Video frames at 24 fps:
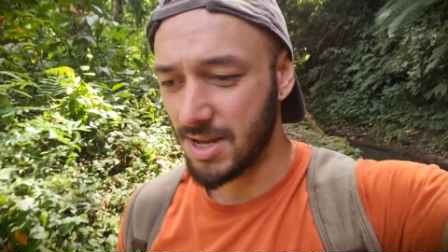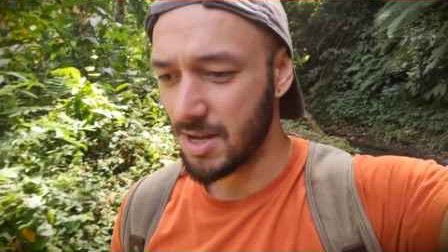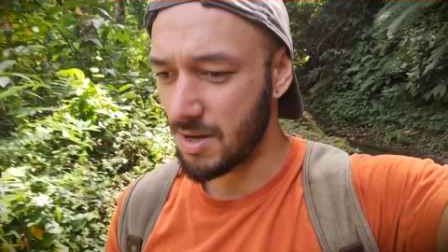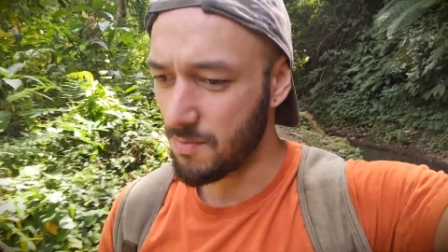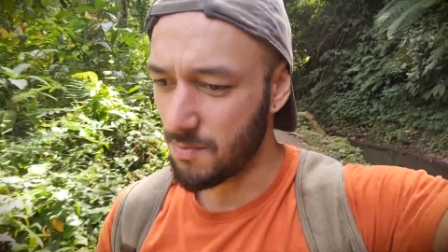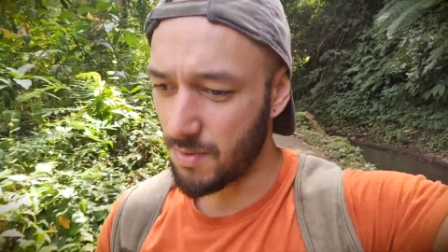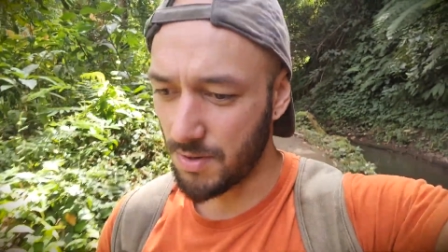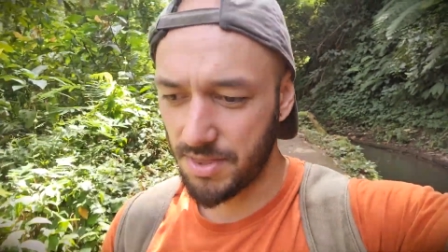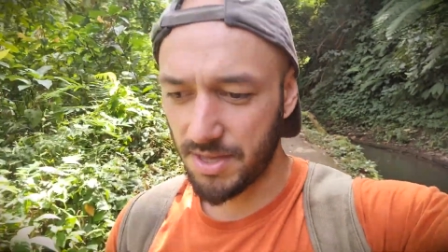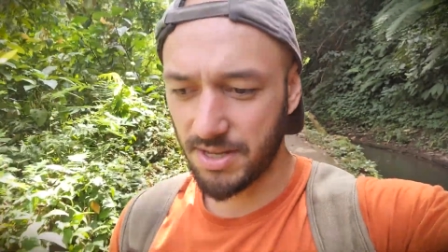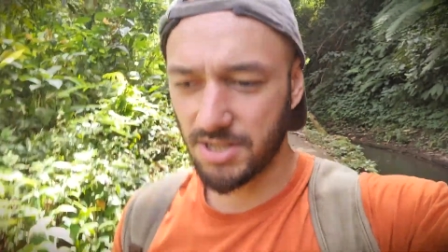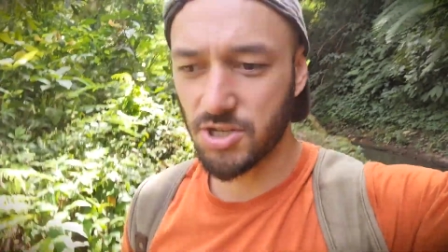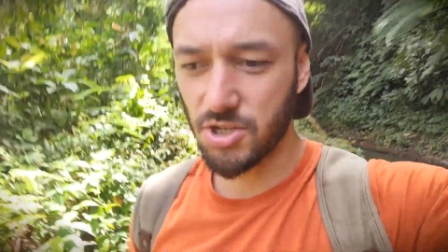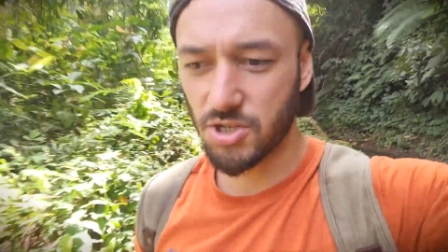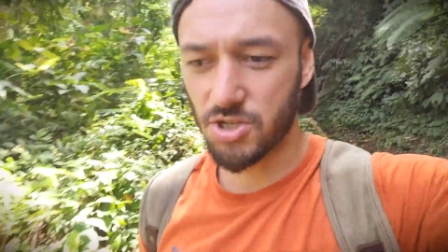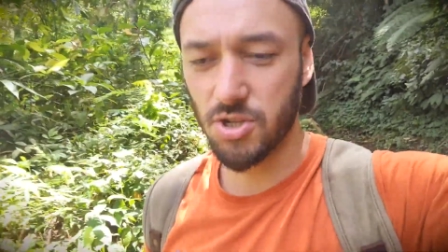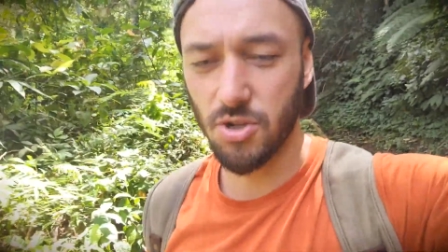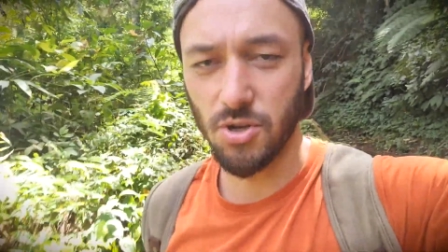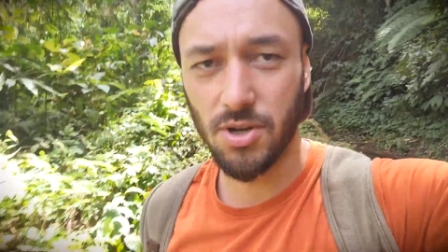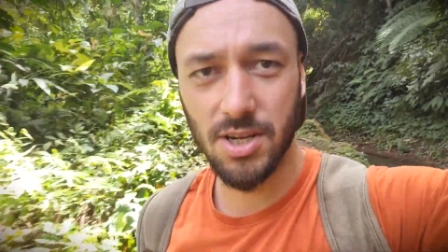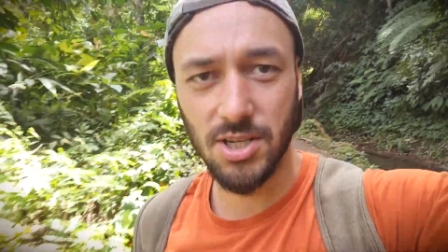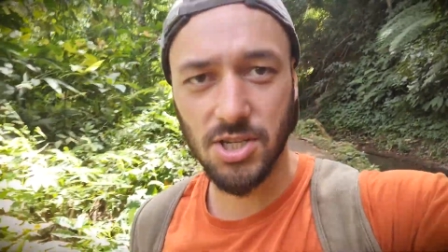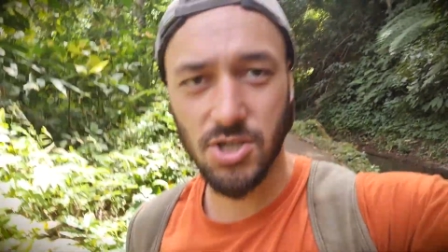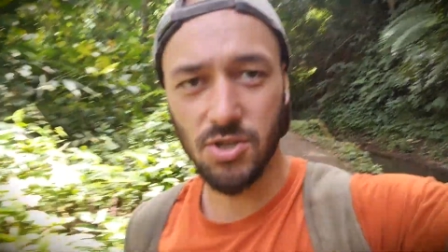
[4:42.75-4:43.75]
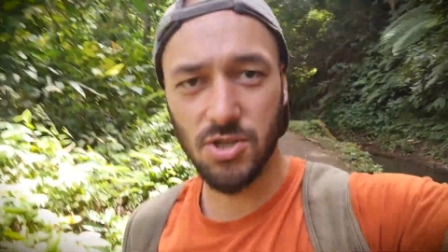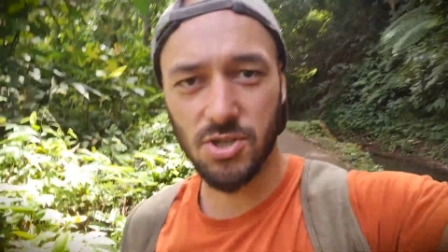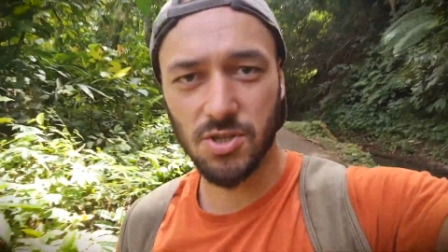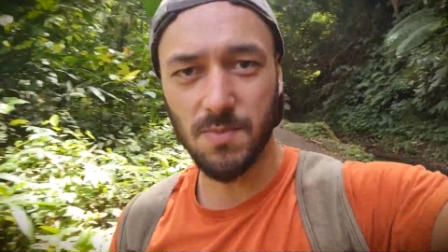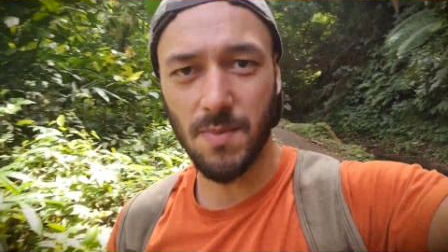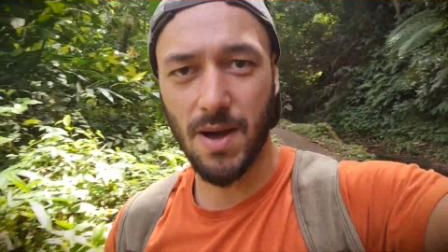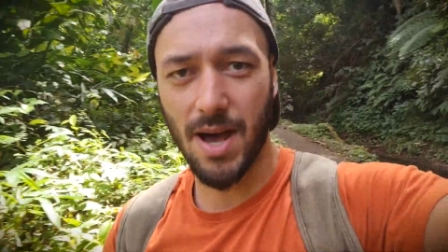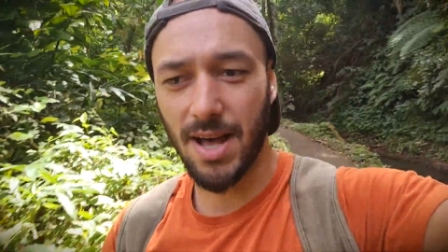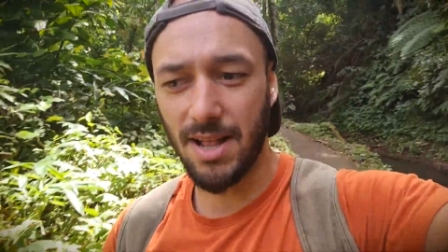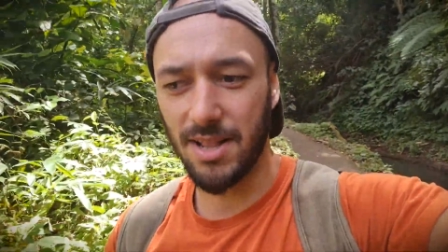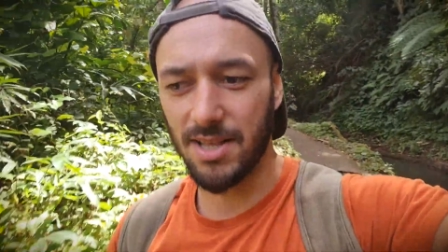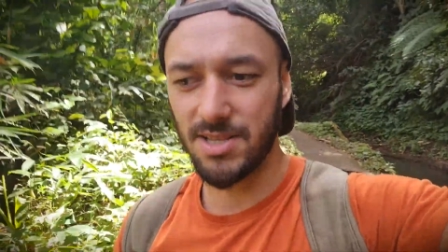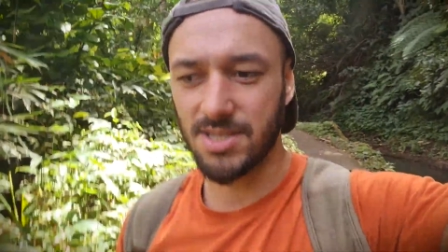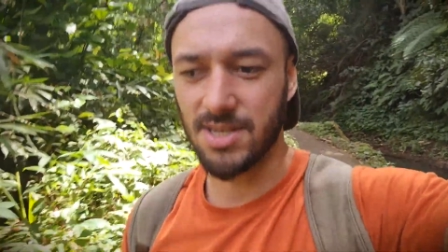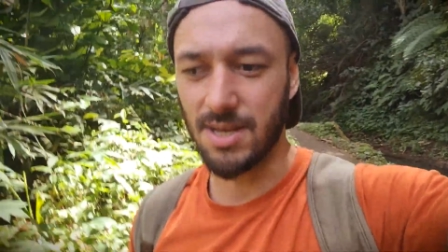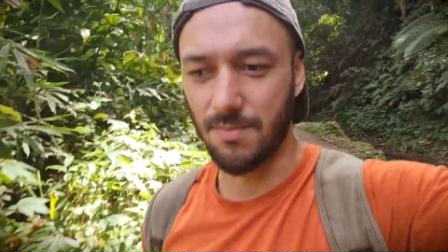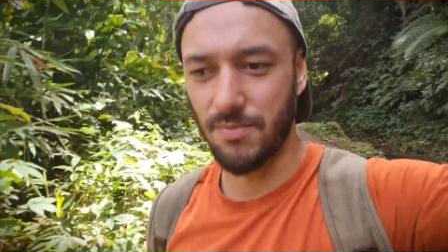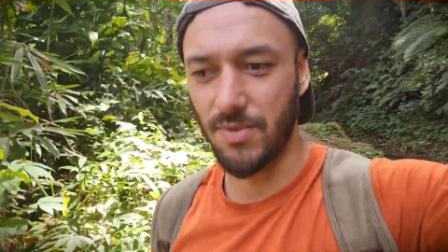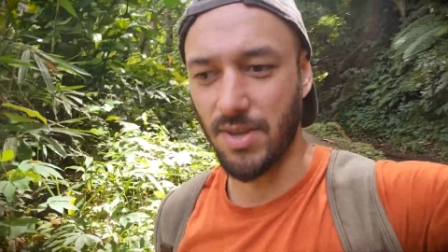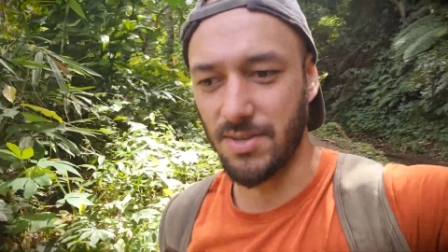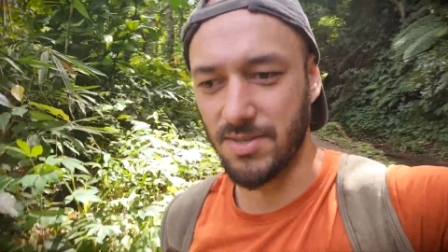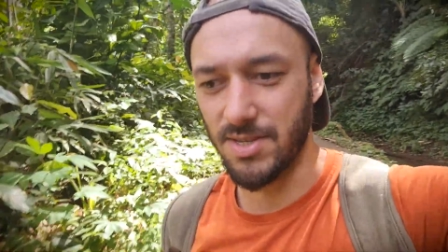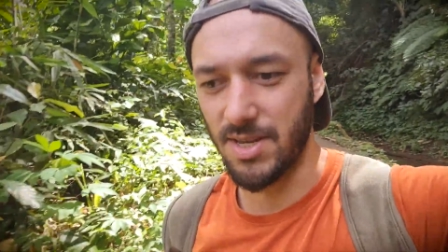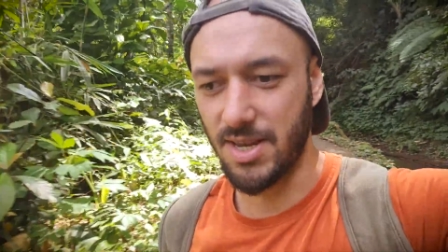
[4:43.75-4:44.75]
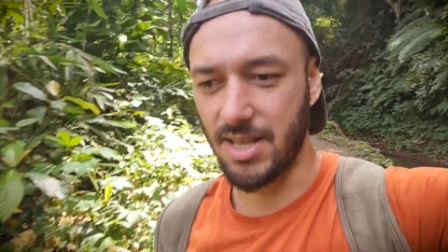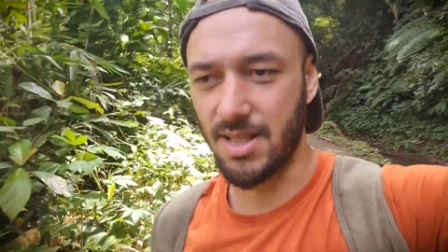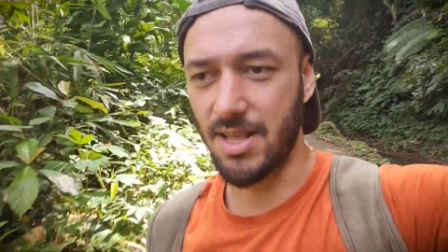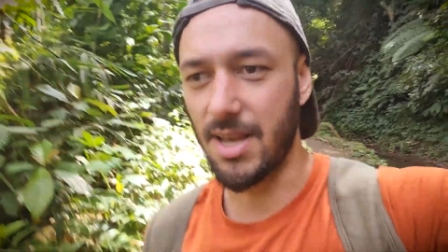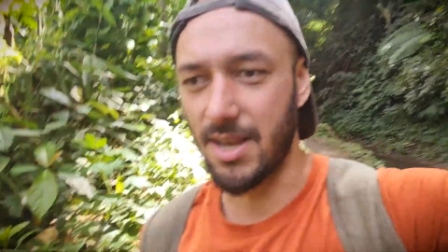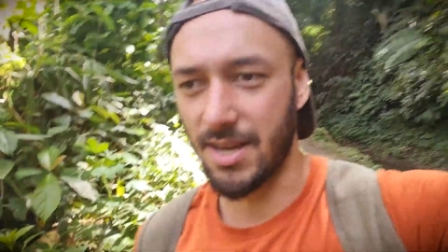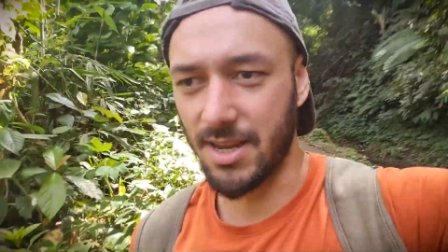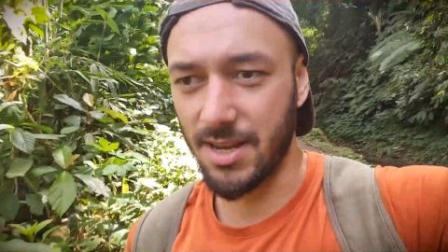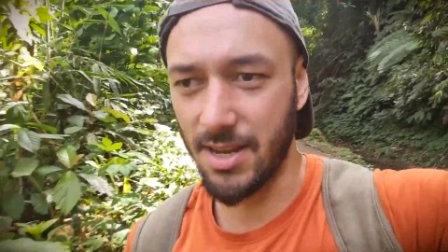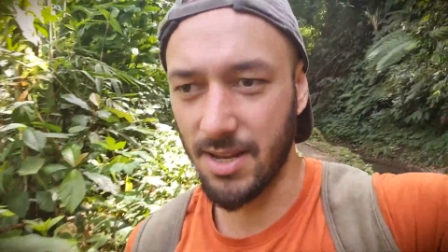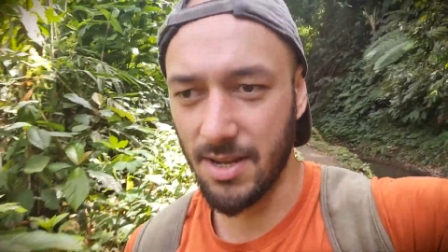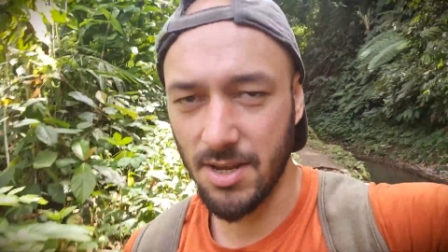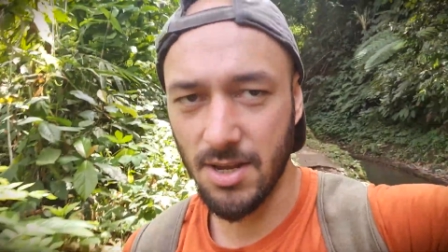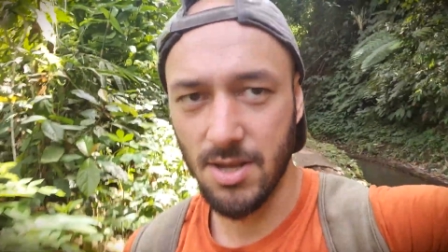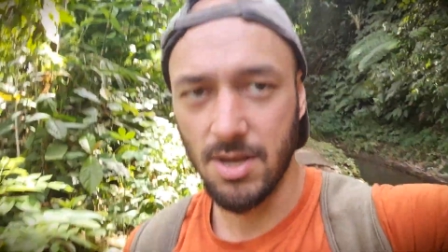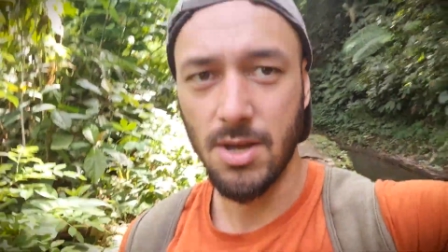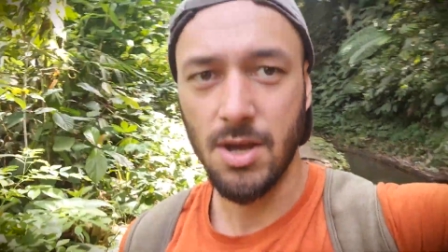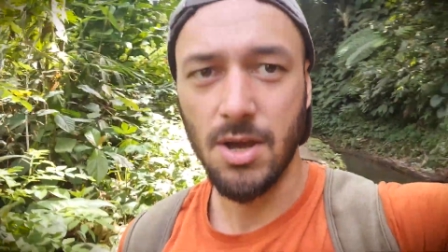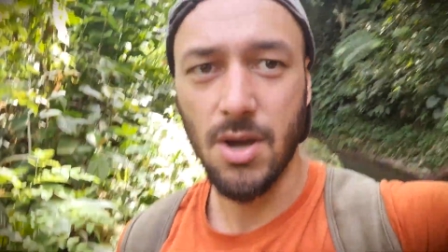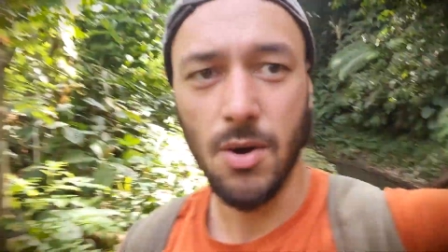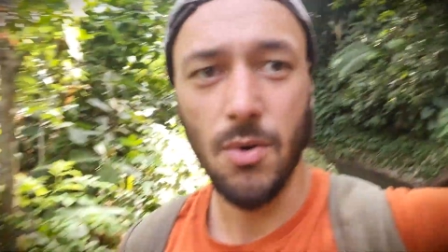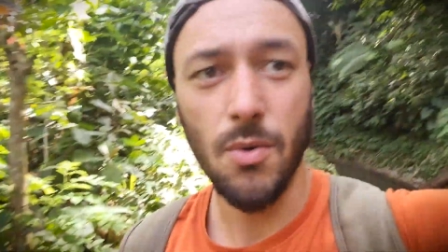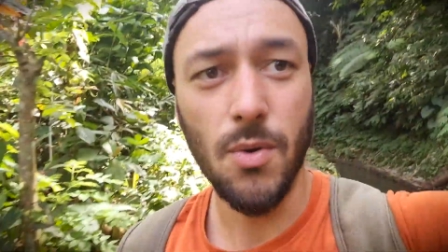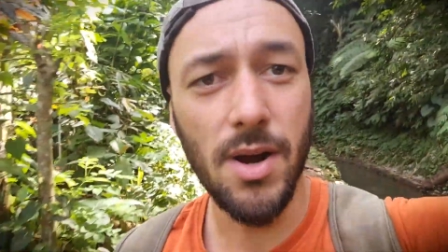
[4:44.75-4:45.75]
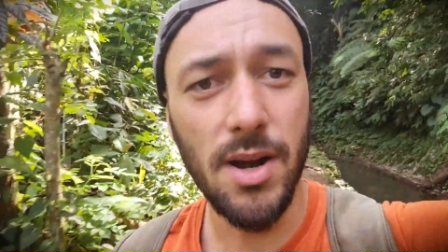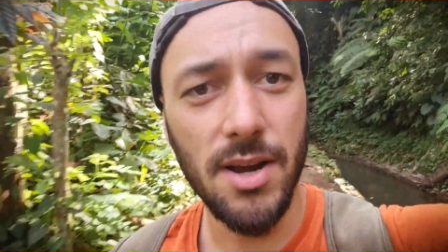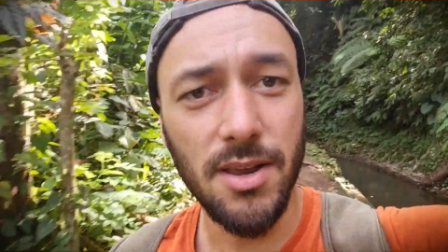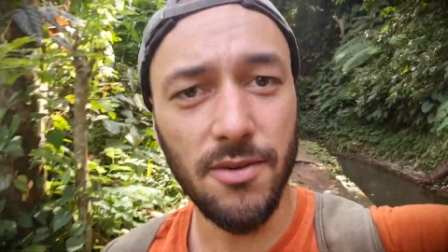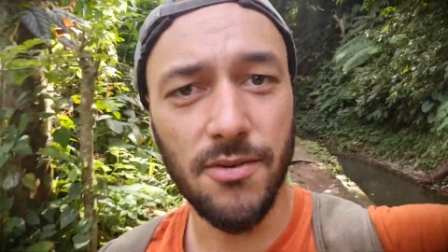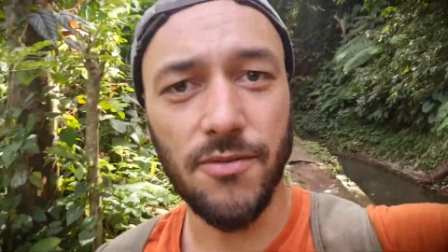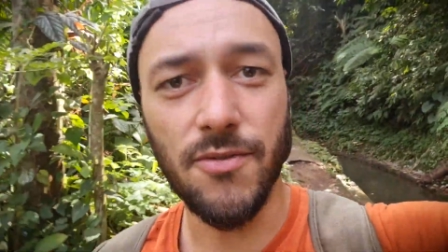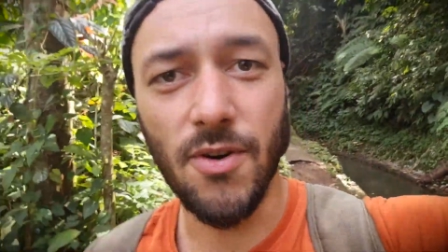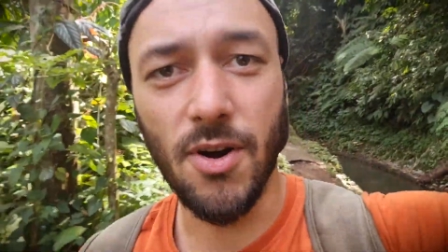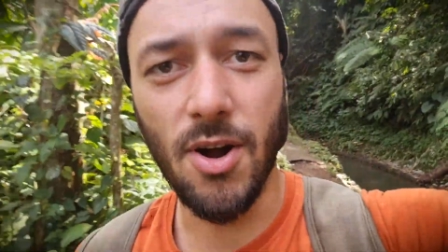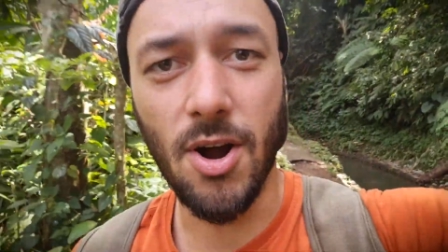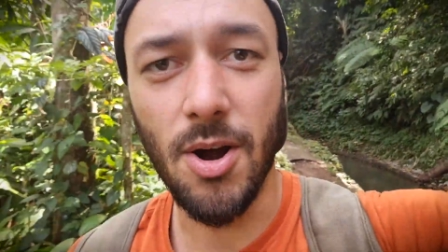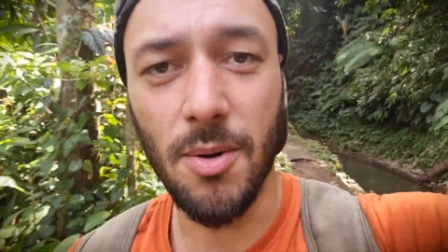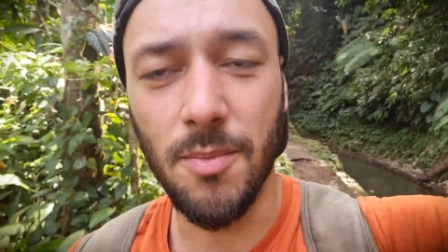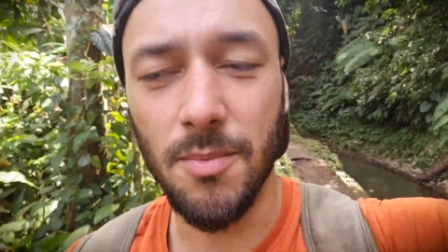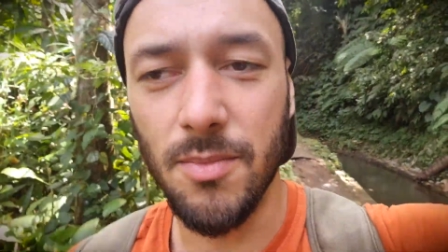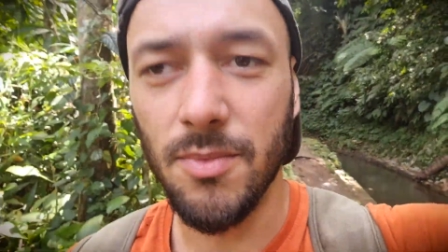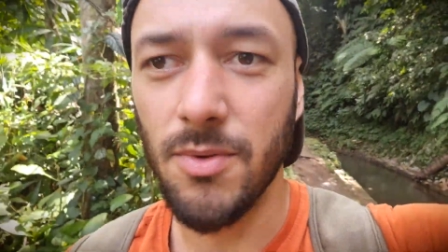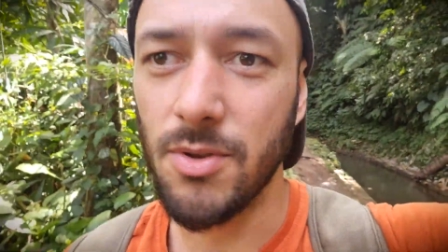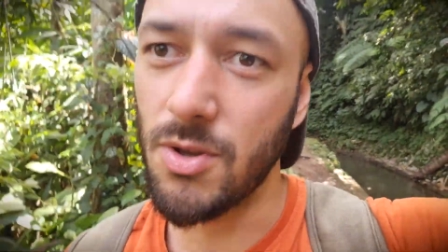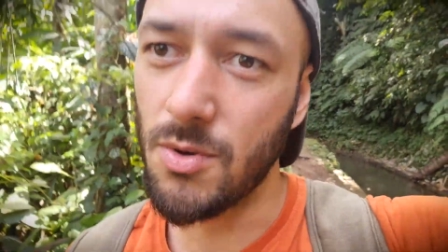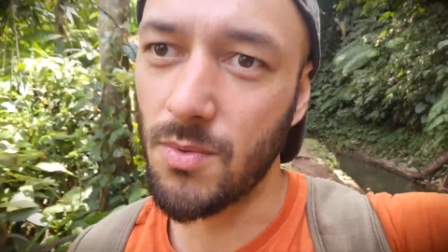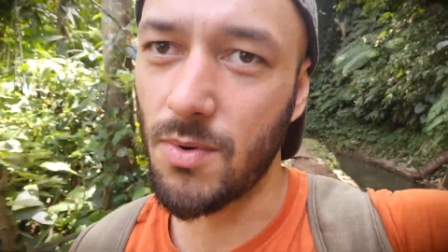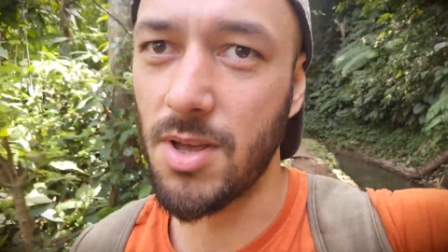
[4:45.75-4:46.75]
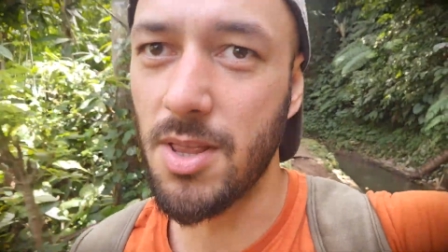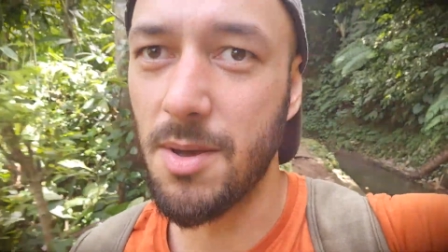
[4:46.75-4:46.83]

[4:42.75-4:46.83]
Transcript: but they just look at you, smile, and sometimes they like, where are you from? You want